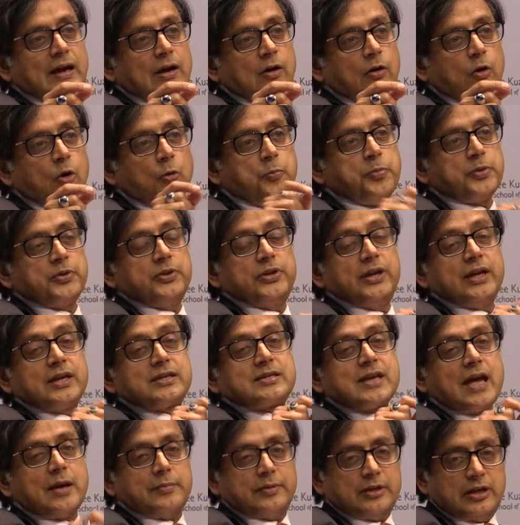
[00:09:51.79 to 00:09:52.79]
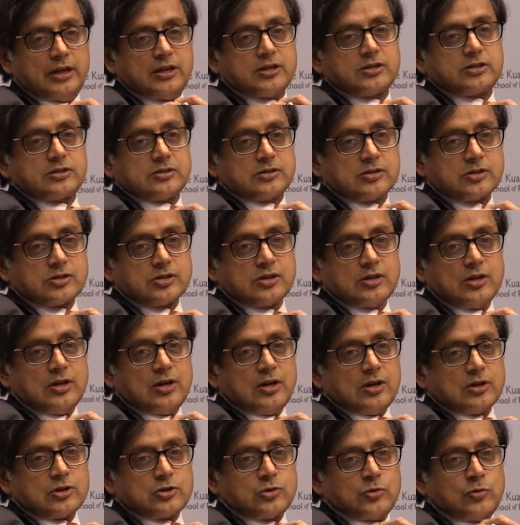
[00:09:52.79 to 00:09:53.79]
open the examinations
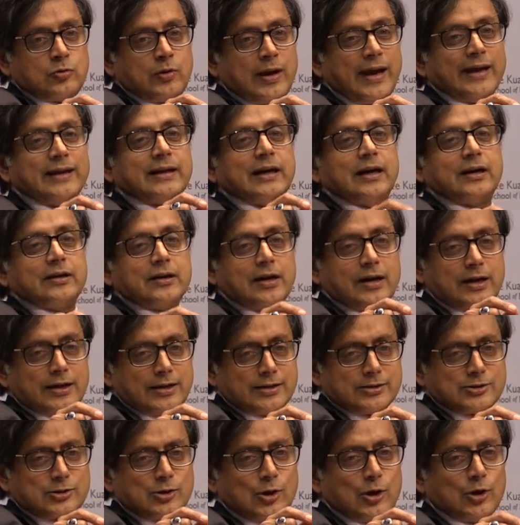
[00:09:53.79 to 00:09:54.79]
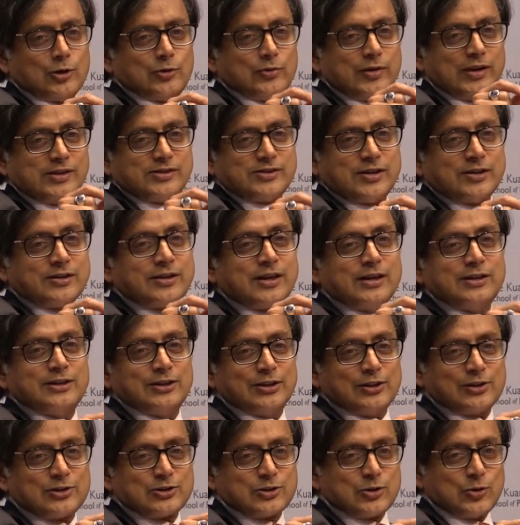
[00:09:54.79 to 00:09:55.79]
to N R Is, non-resident
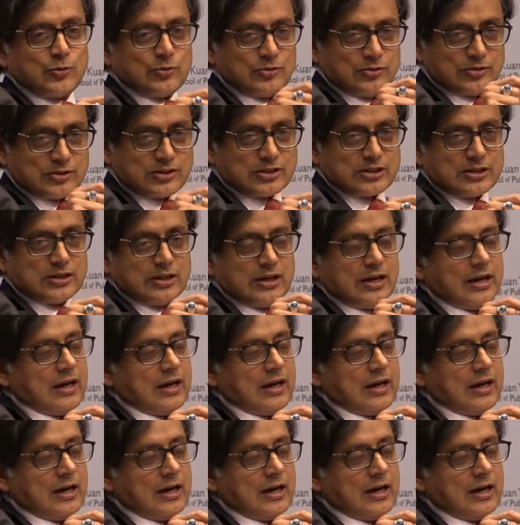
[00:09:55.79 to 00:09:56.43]
Indian students,